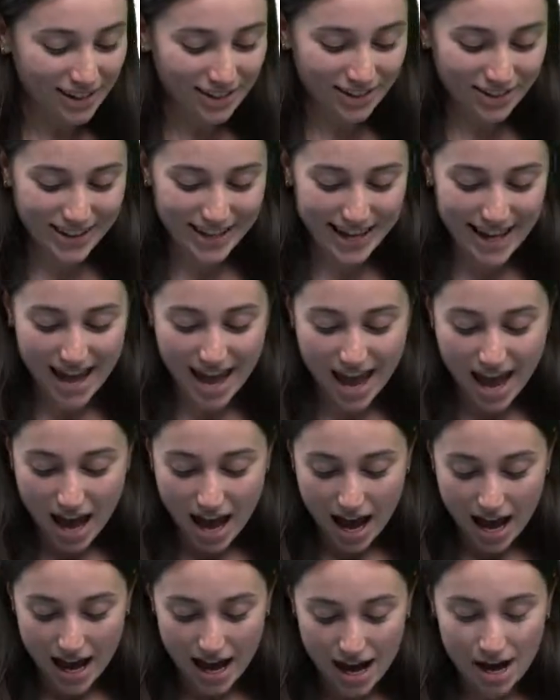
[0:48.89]
Okay,
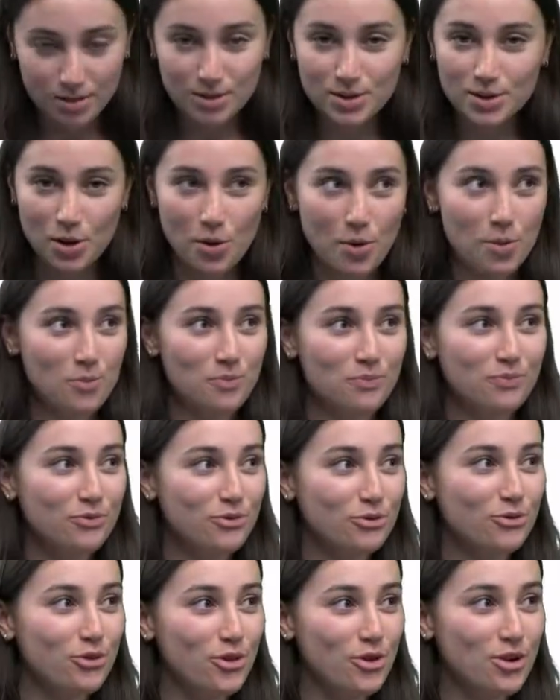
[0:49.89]
so
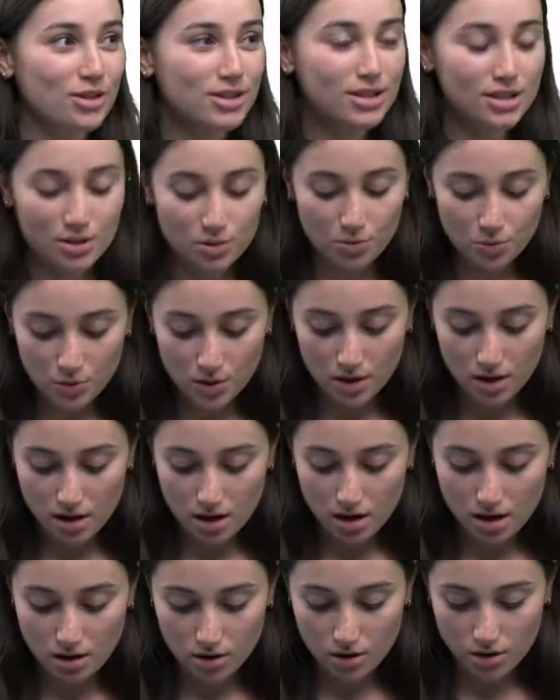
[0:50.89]
first we
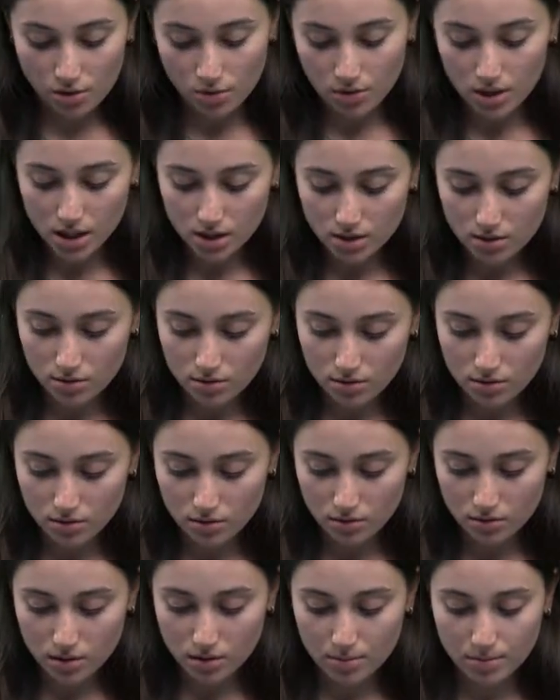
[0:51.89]
are going to
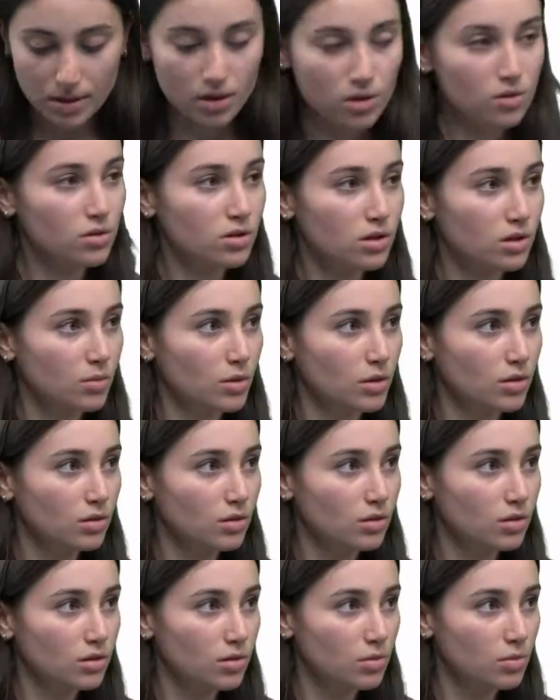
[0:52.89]
talk about, I'm
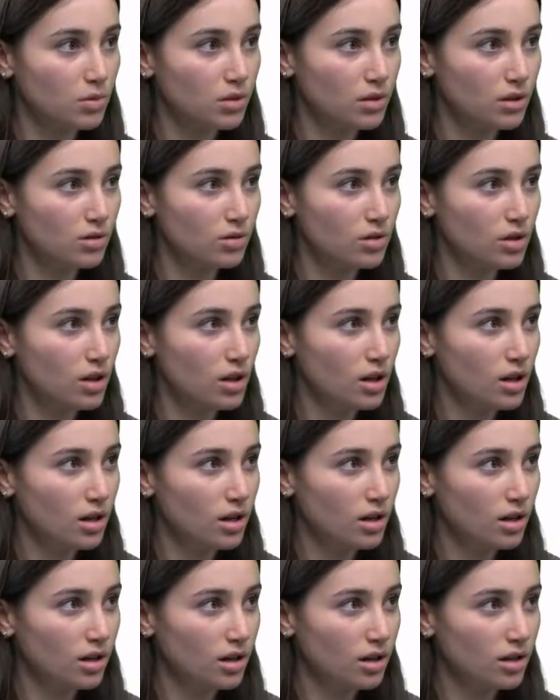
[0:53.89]
going to put that,
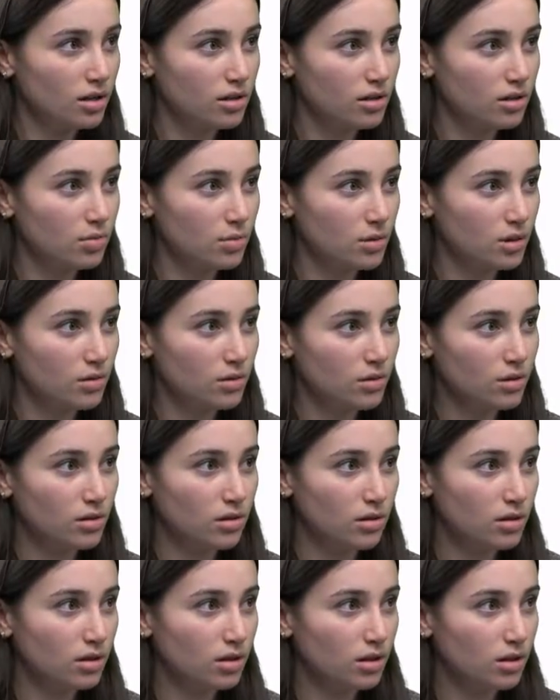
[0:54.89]
it's been
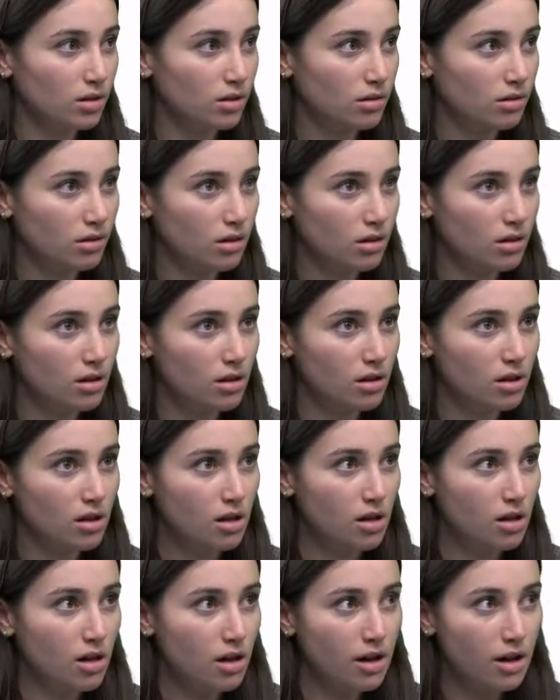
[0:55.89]
in the Sicht,
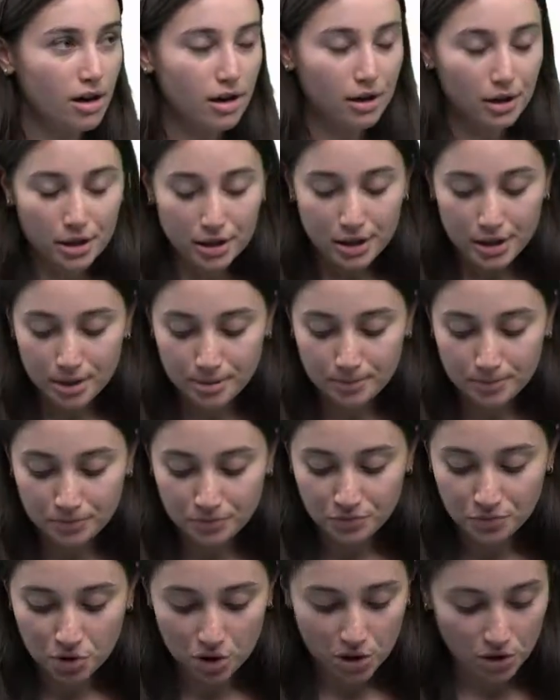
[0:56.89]

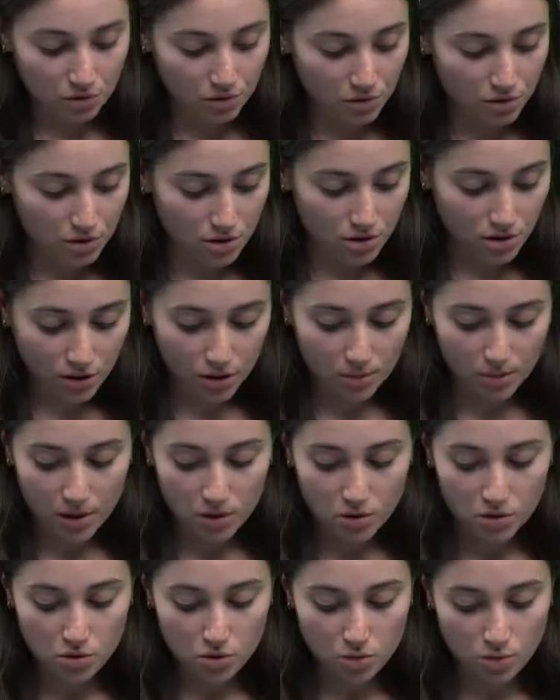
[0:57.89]
we're going to talk
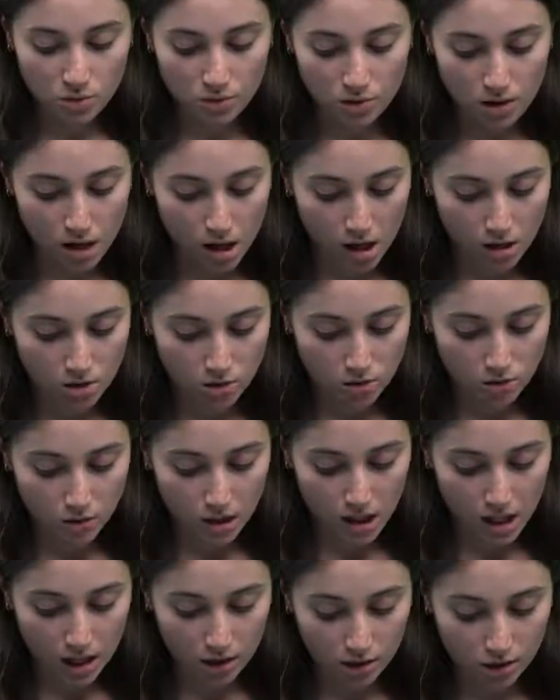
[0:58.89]
about why do
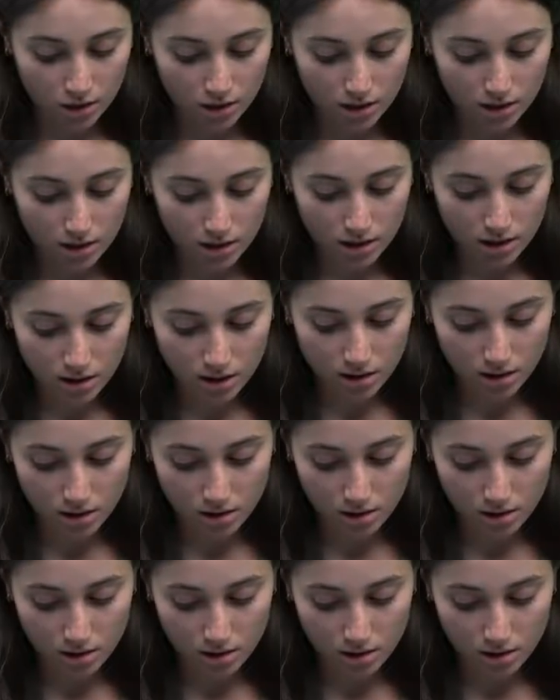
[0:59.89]
we actually